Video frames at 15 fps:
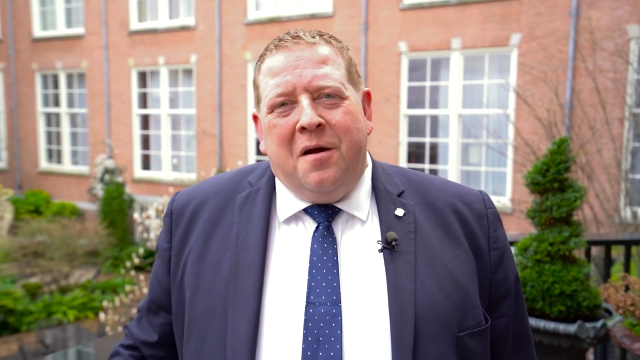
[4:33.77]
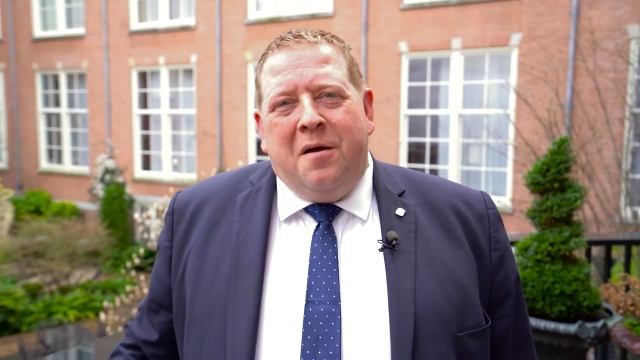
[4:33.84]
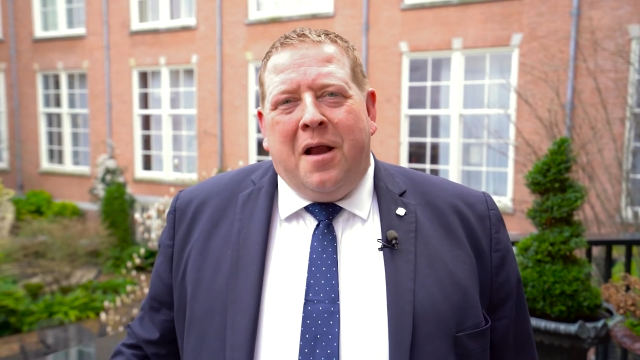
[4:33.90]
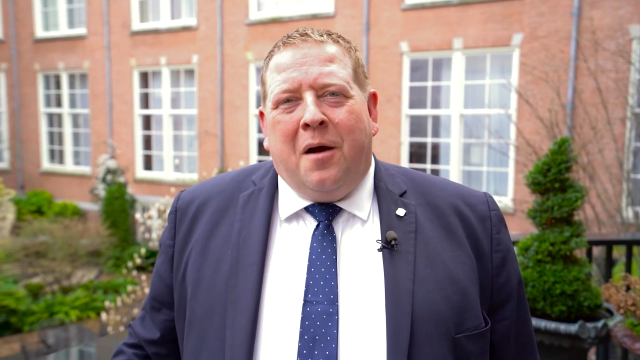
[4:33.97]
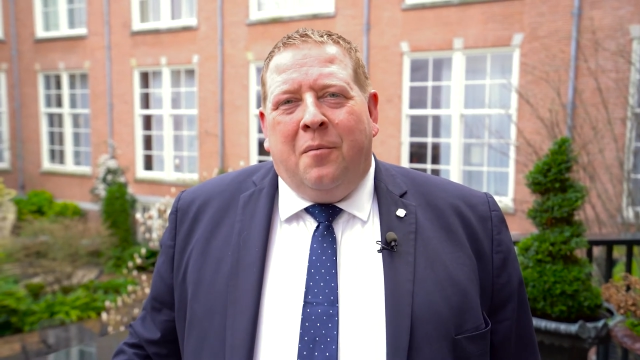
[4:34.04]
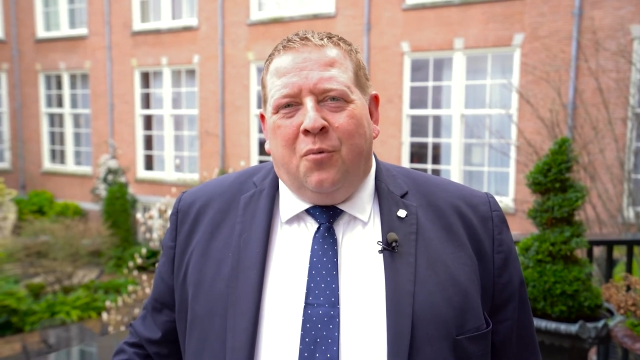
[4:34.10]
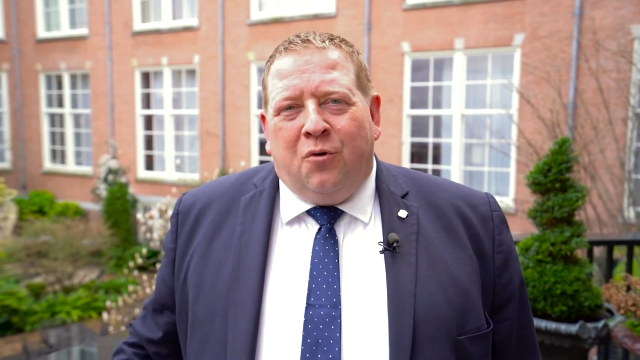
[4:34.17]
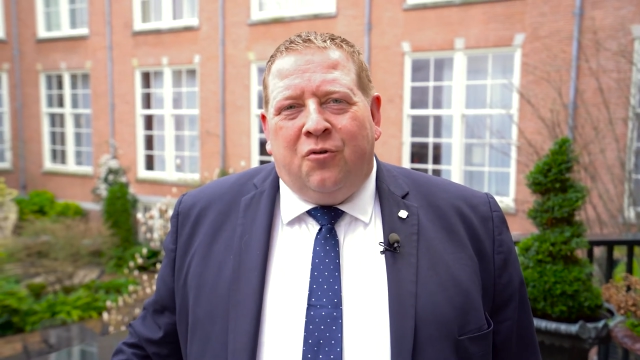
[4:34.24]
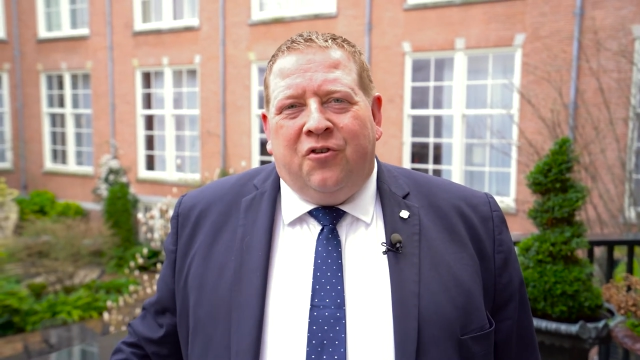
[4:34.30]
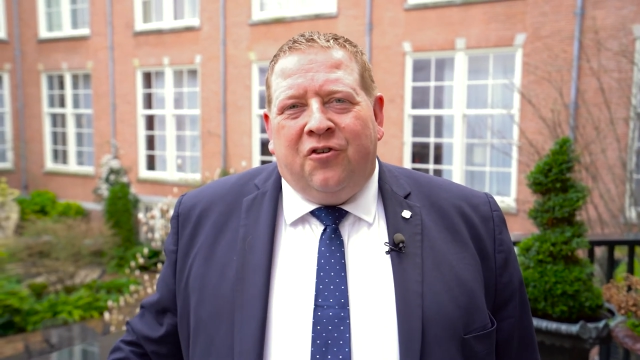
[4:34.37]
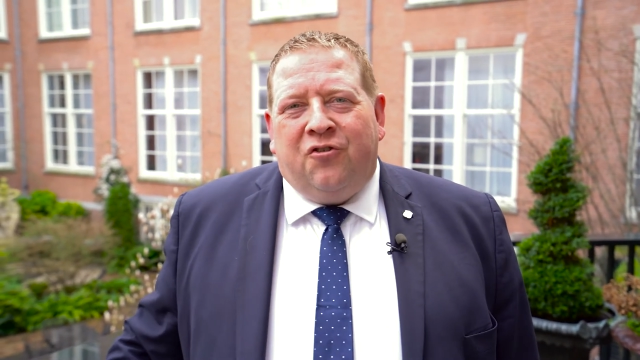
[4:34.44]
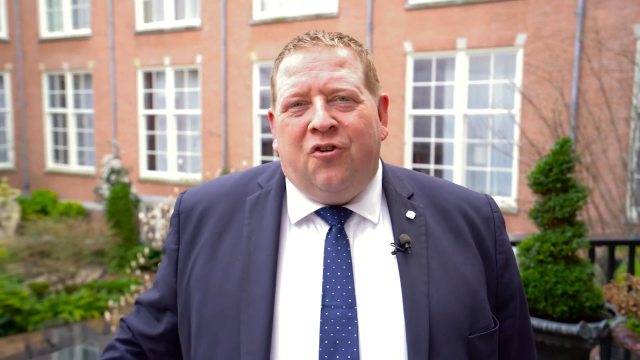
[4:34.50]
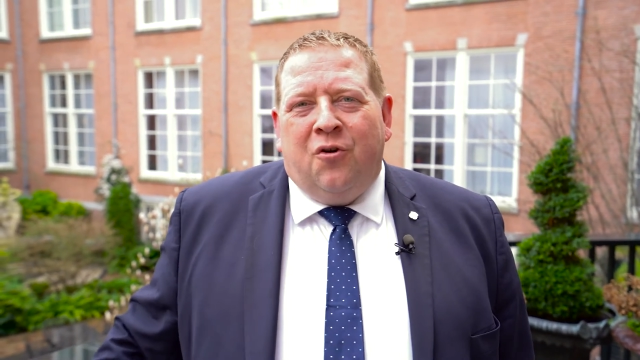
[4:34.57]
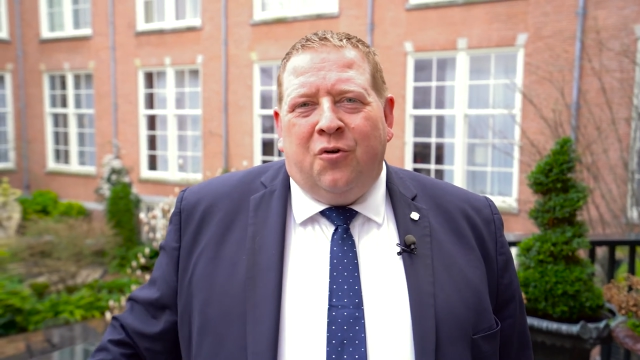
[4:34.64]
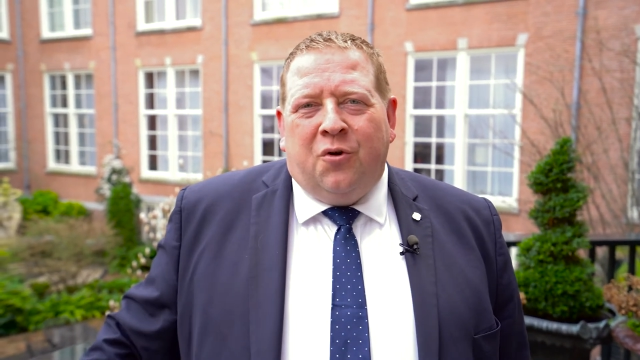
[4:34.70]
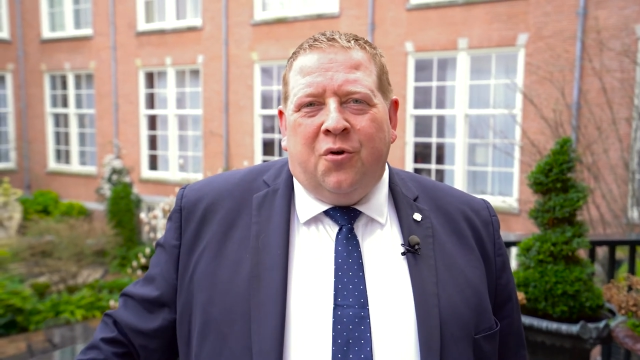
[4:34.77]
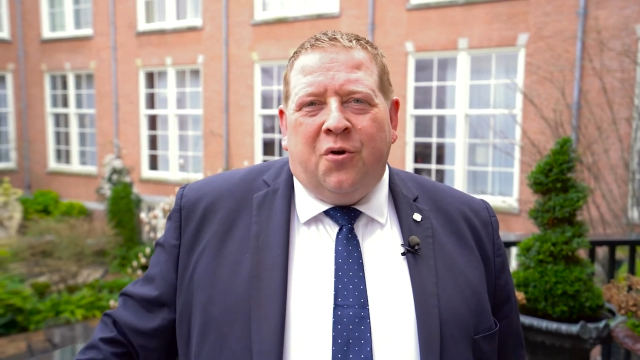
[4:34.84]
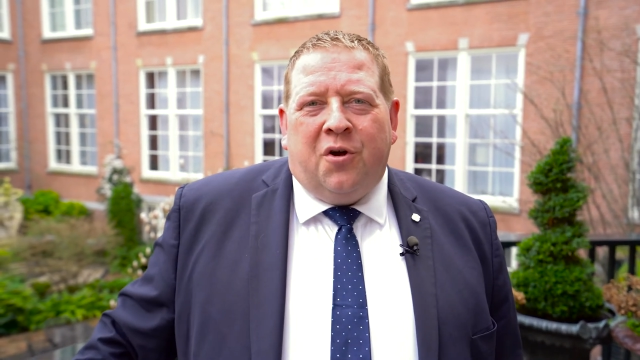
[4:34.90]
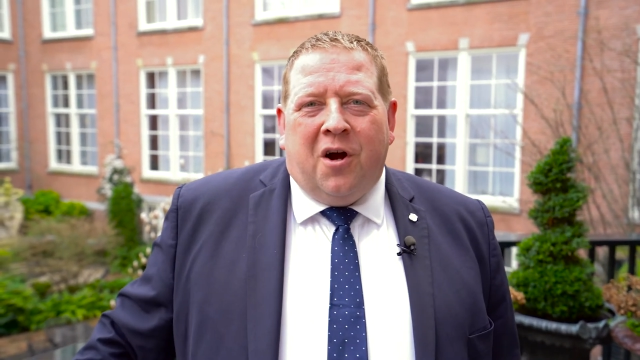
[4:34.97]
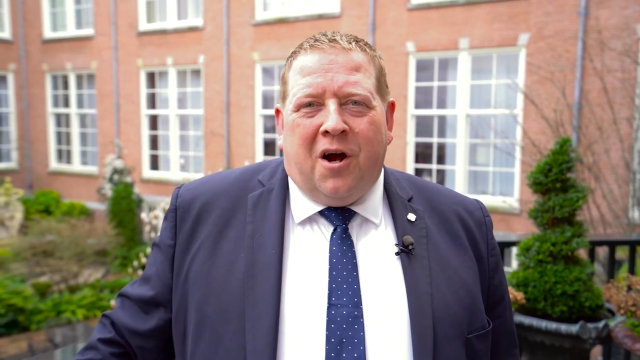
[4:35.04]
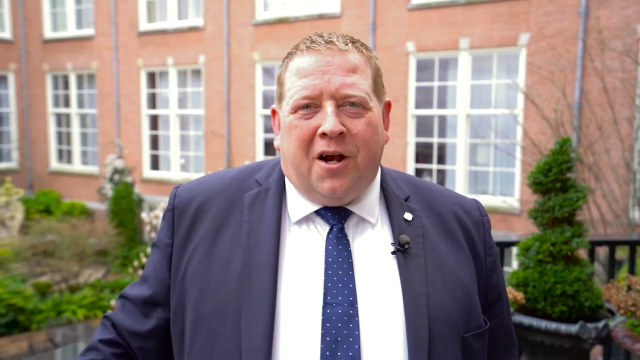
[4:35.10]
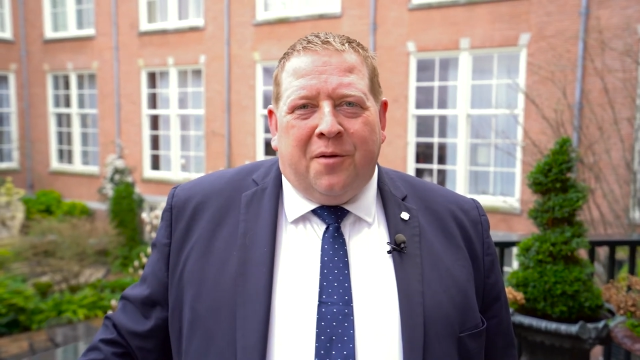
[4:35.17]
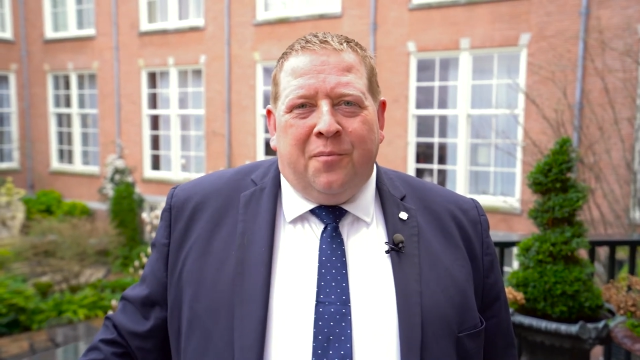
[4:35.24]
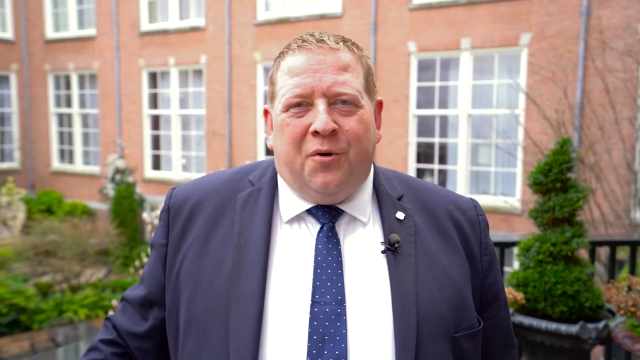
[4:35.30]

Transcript: Now, I'm not just showing you the garden